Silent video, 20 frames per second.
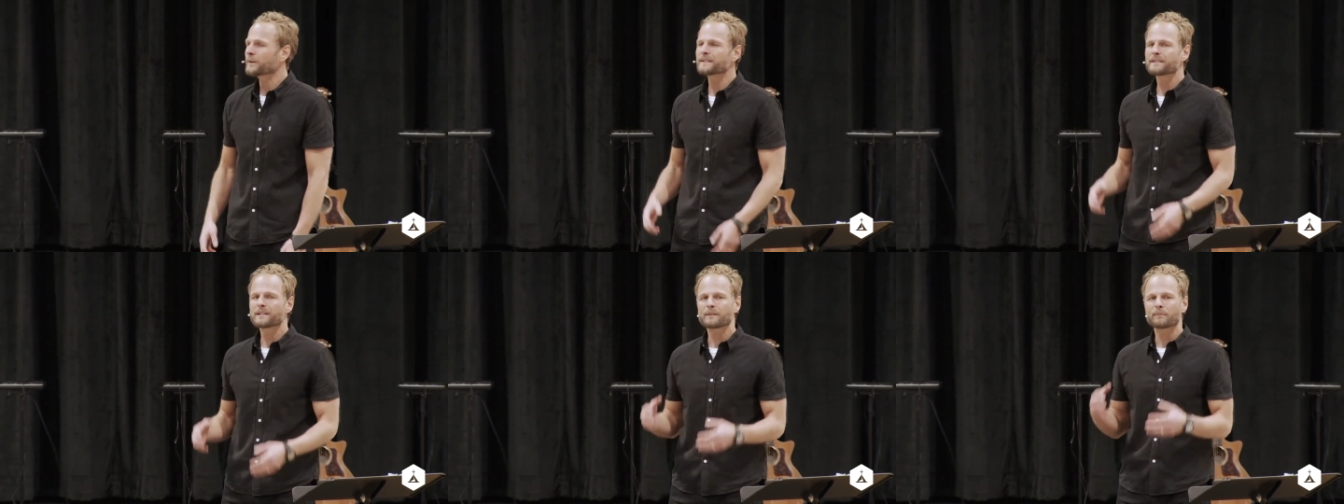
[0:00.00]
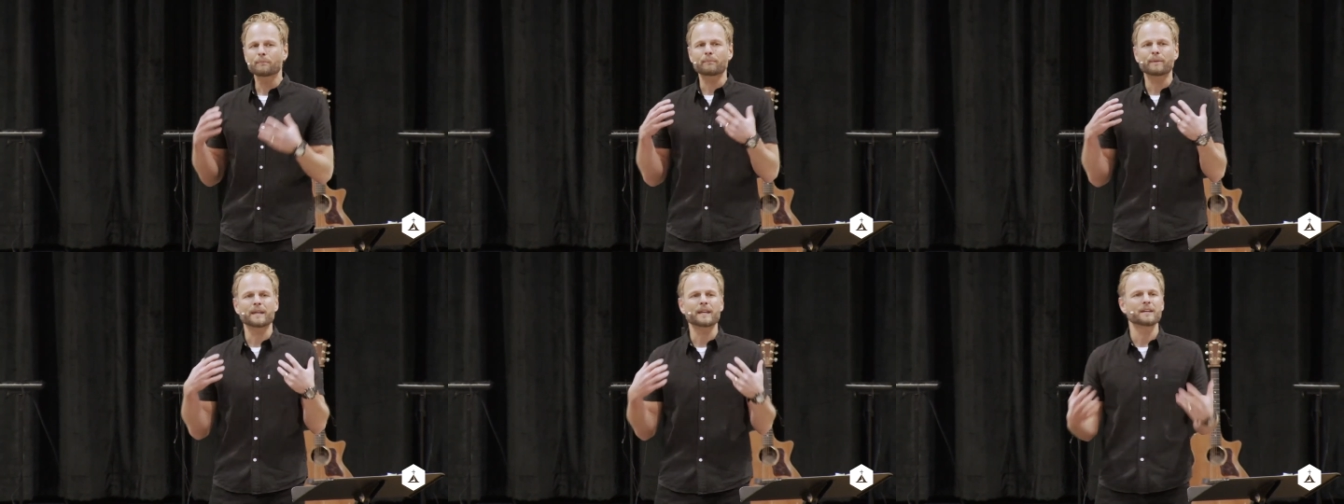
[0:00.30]
does it
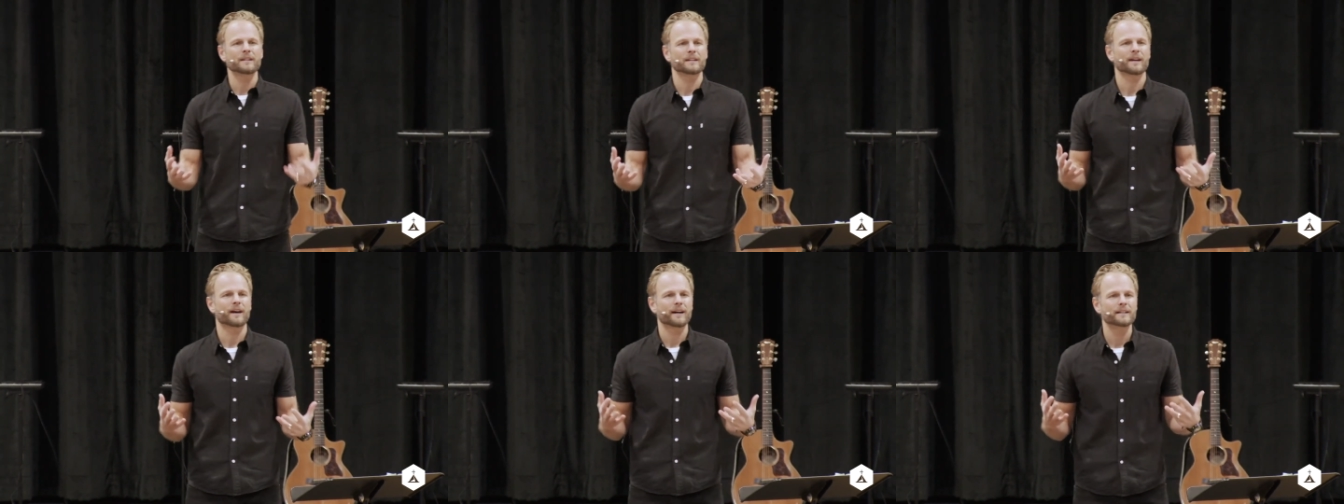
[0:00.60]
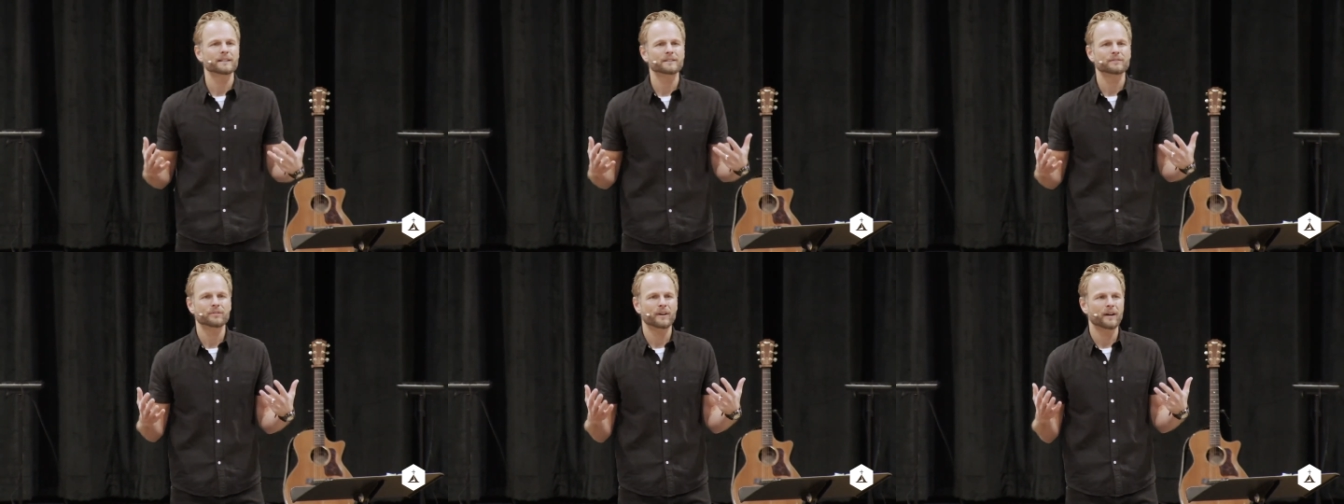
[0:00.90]
mean,
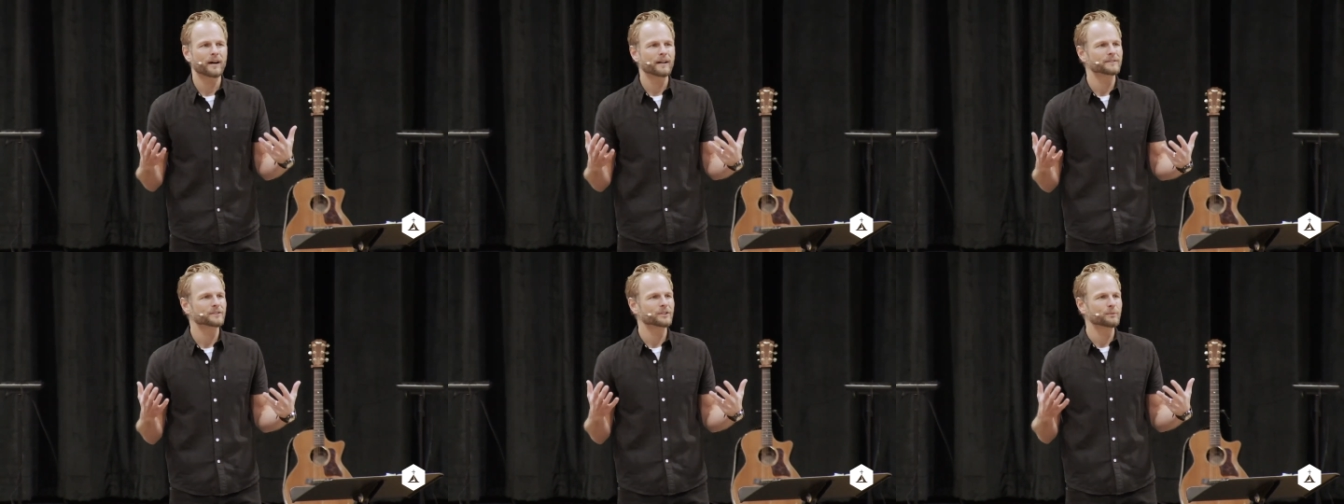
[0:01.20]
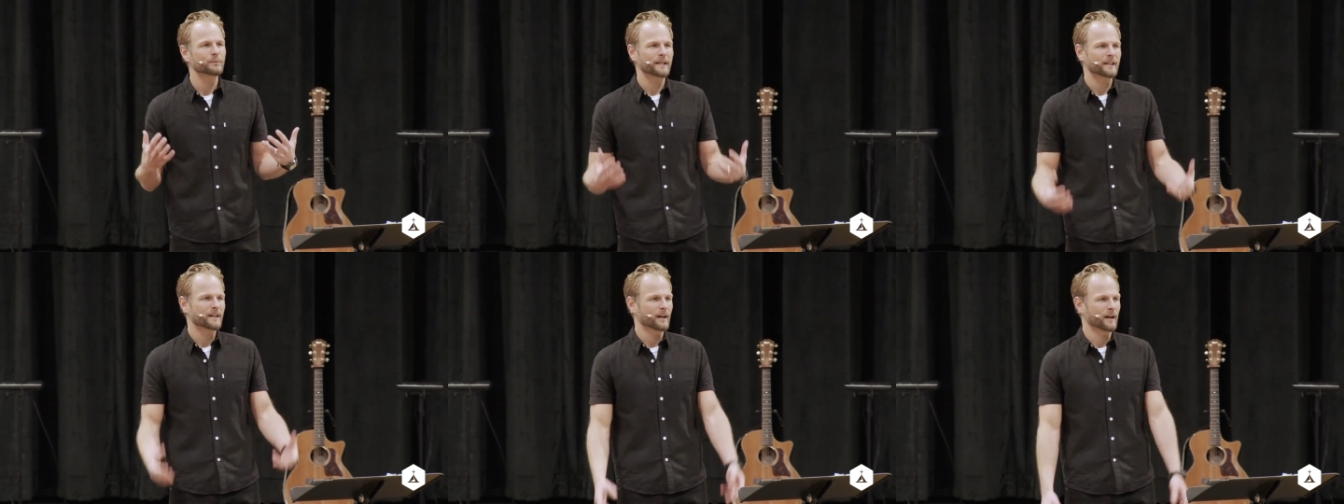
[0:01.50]
guys, for us to
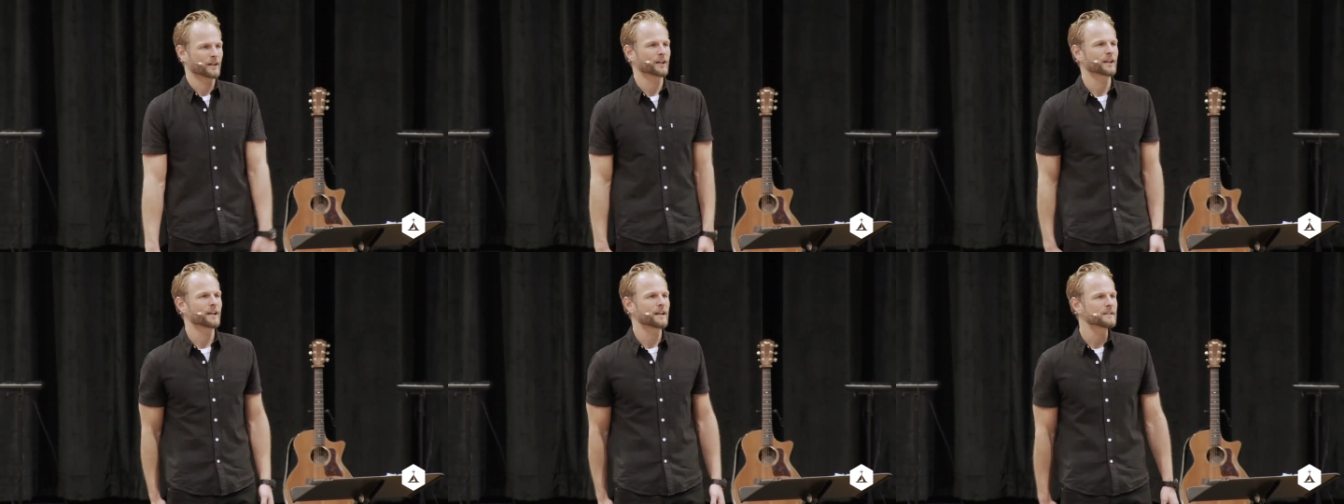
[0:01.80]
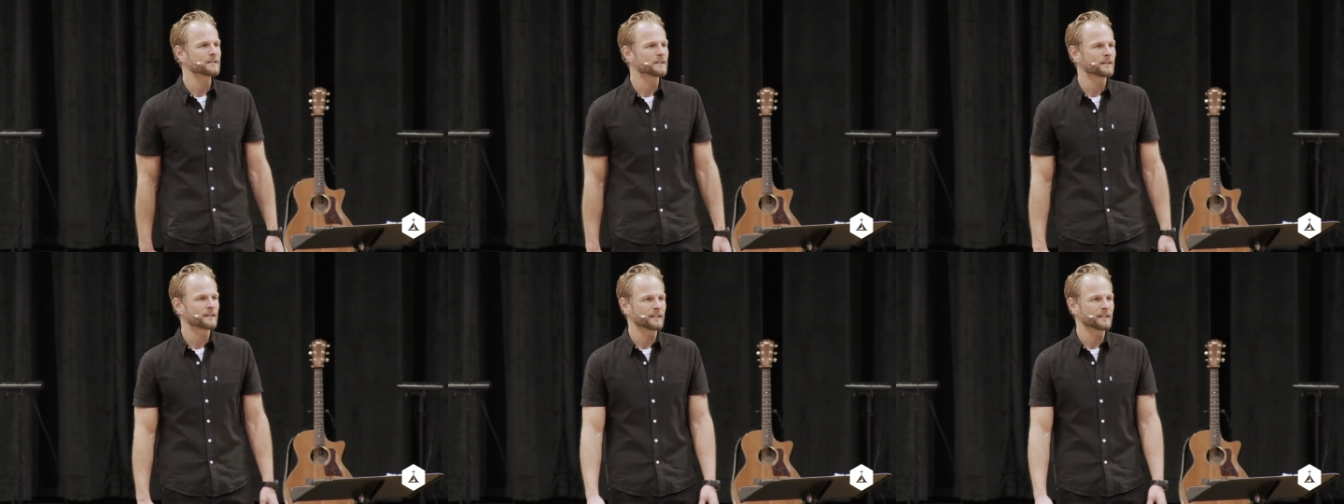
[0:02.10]
be a congregation